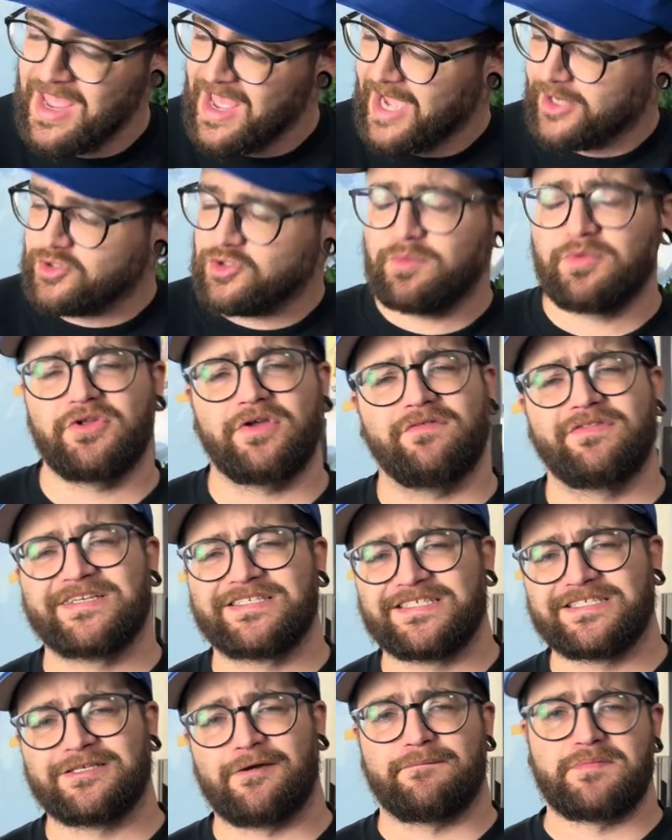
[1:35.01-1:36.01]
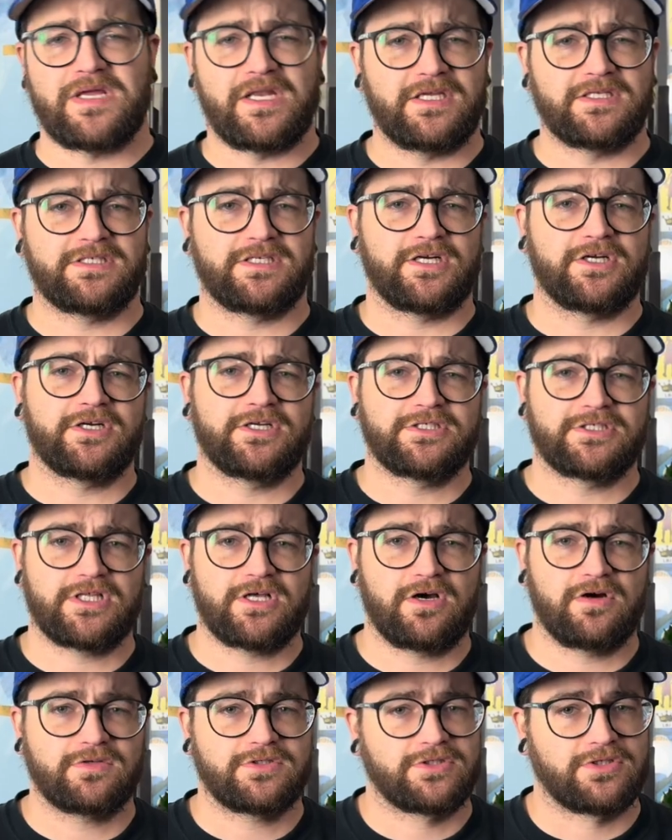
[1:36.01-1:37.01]
I do believe this is a mini series
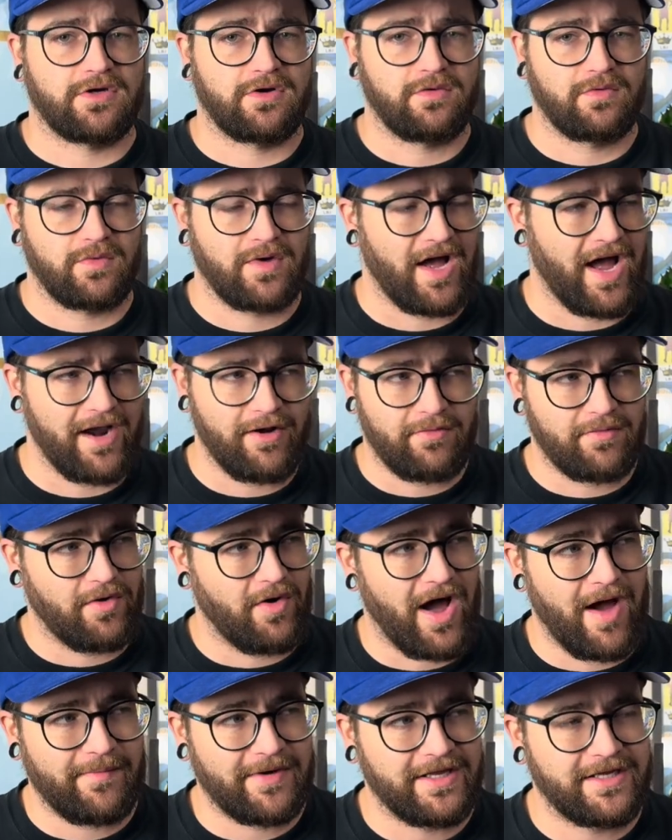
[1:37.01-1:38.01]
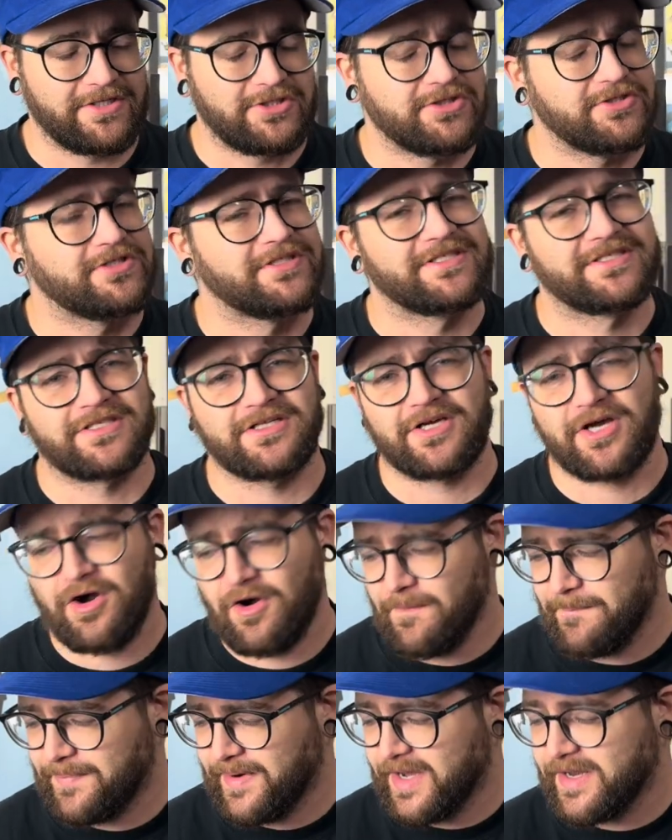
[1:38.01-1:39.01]
though, so I don't know how many issues it's going to
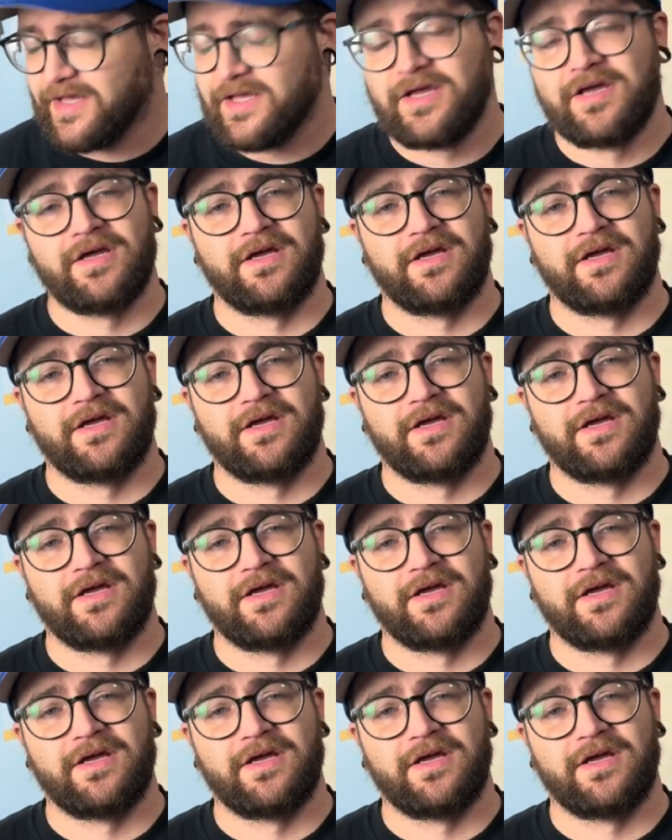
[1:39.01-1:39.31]
go, but